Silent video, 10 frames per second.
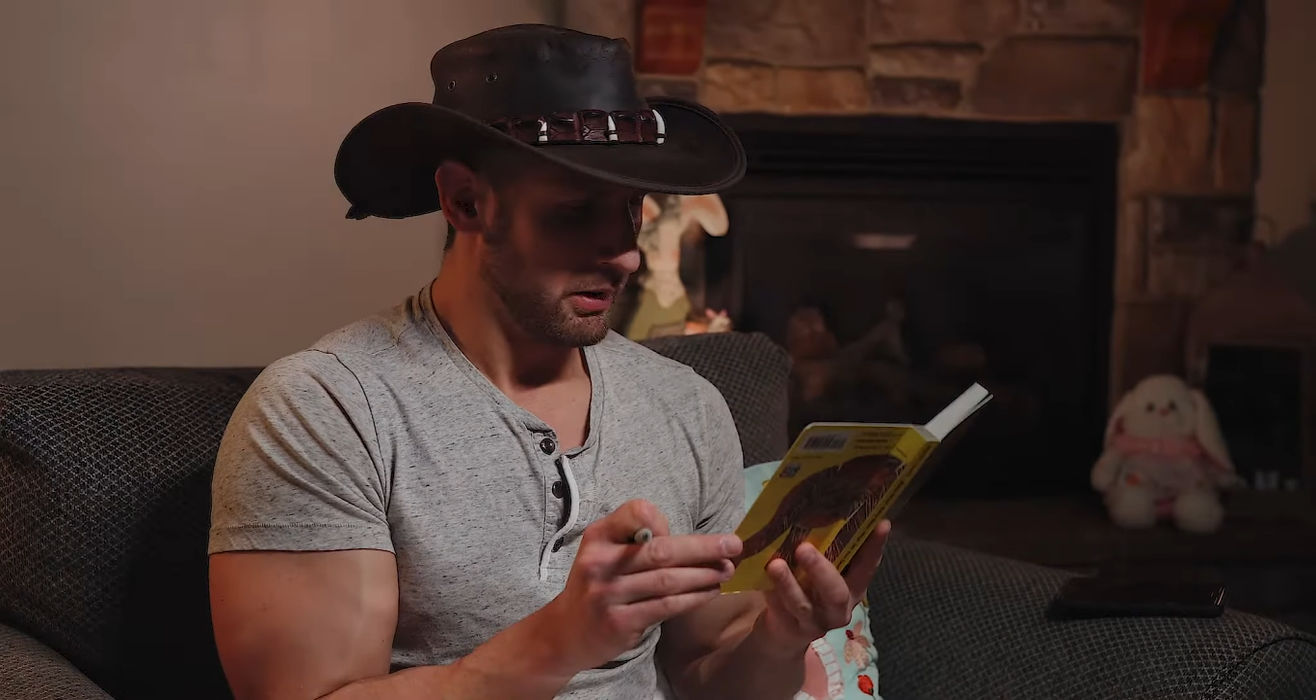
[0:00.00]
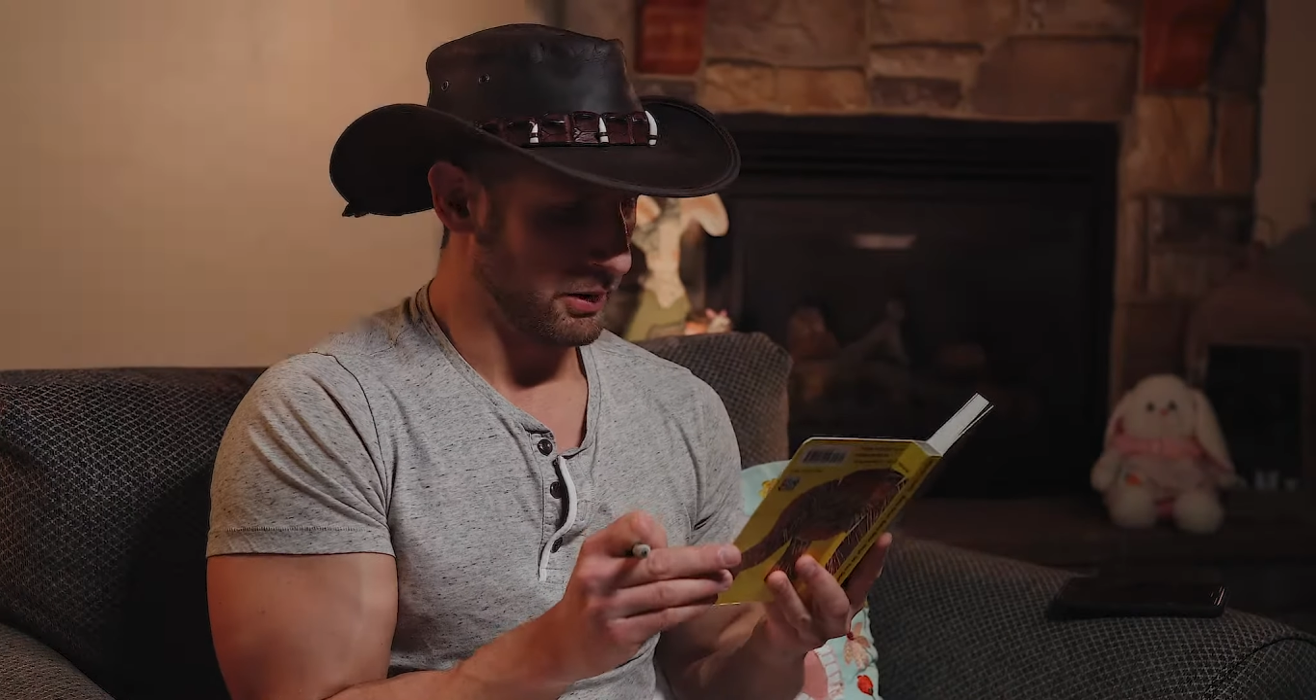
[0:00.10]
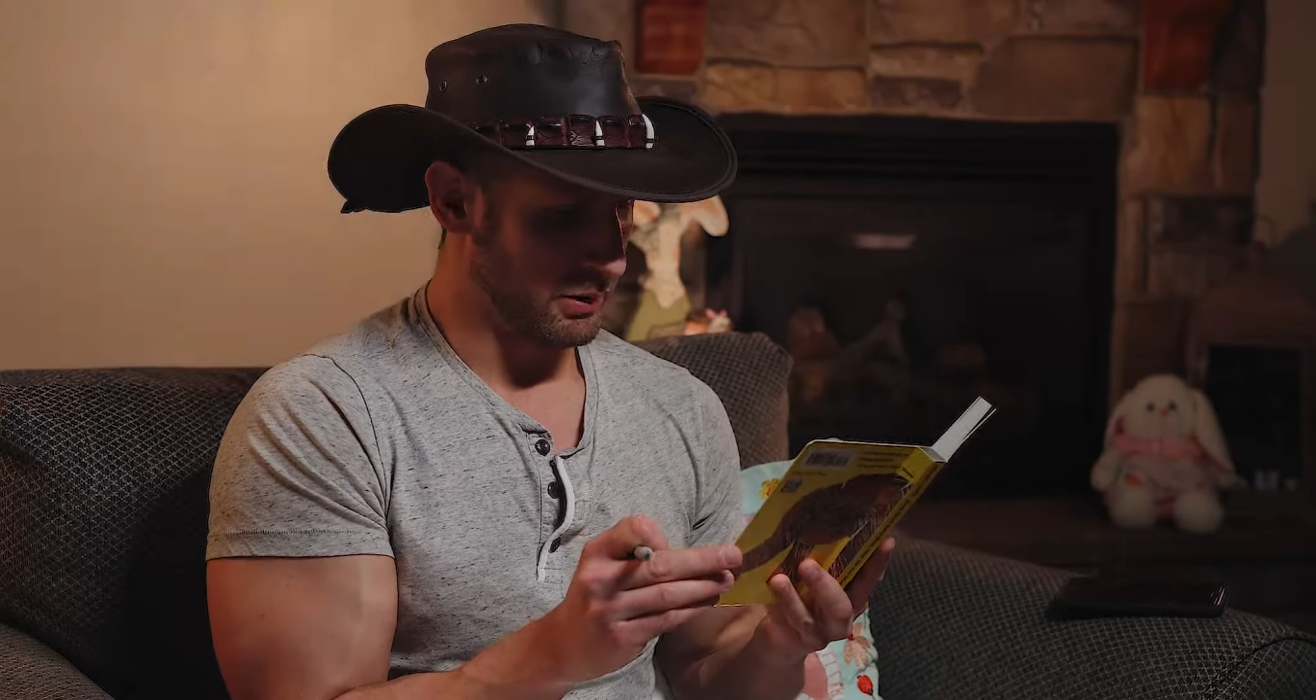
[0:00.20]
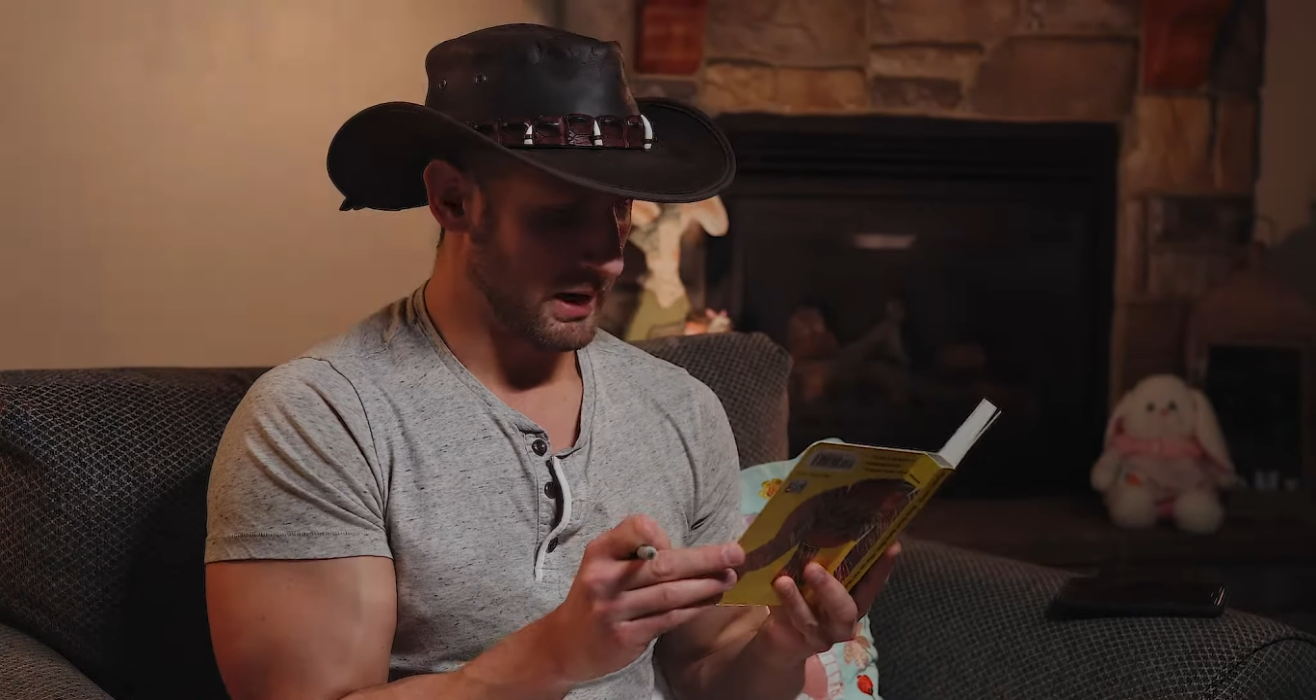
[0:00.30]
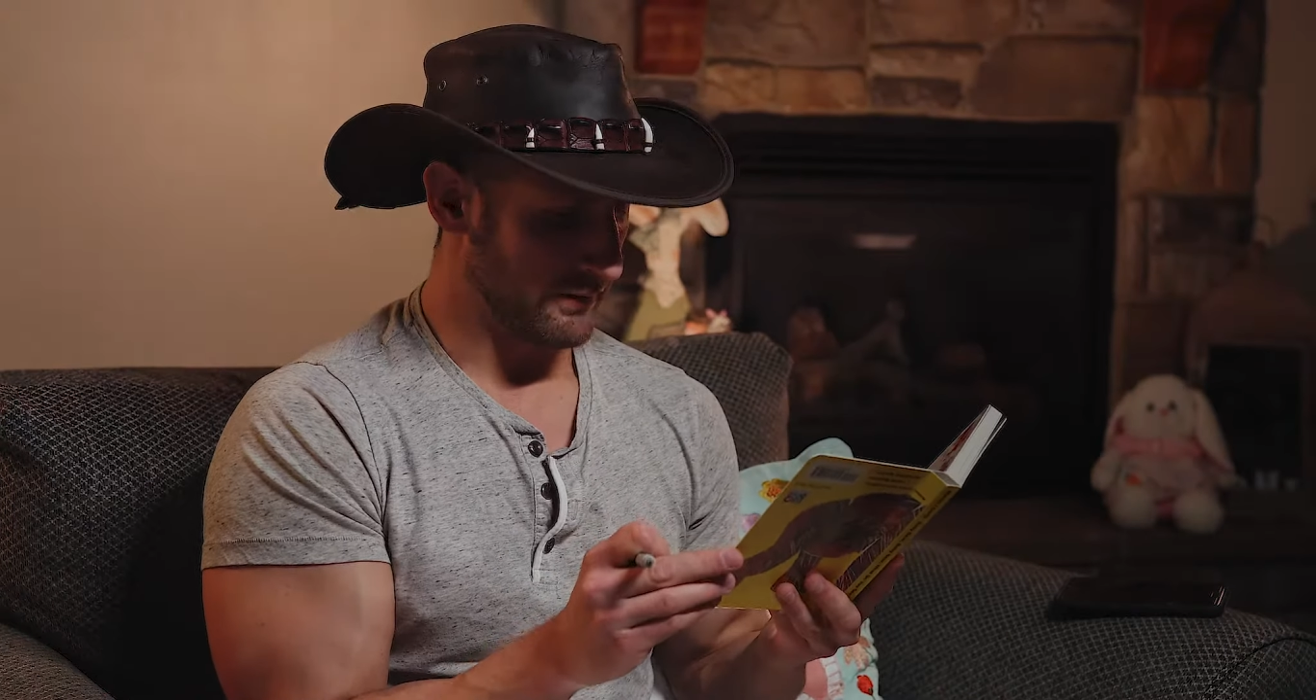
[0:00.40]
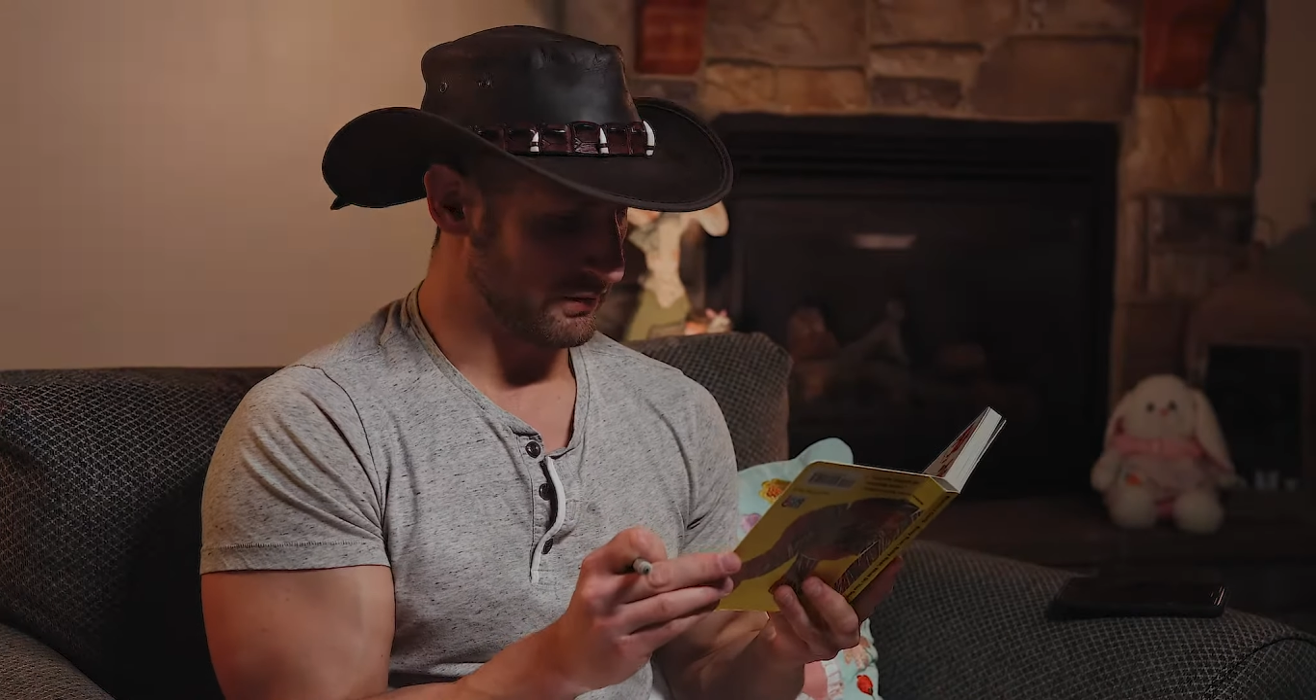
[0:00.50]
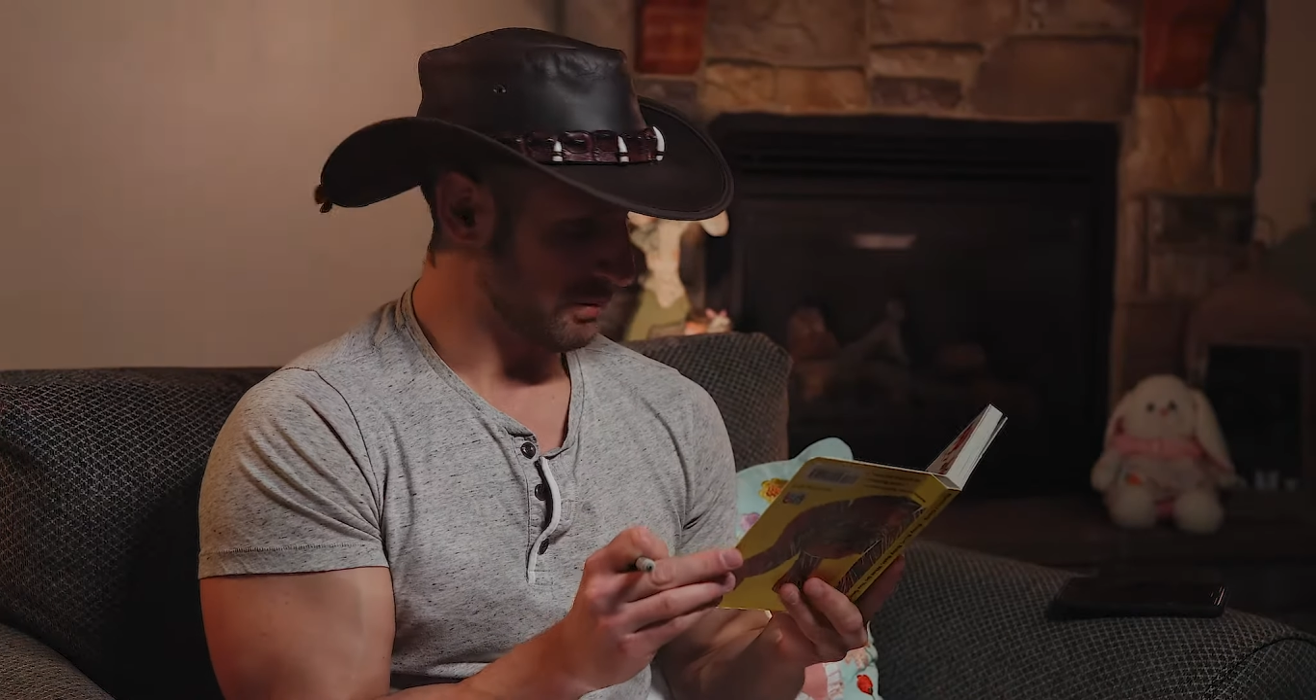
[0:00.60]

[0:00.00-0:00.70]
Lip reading: there would have to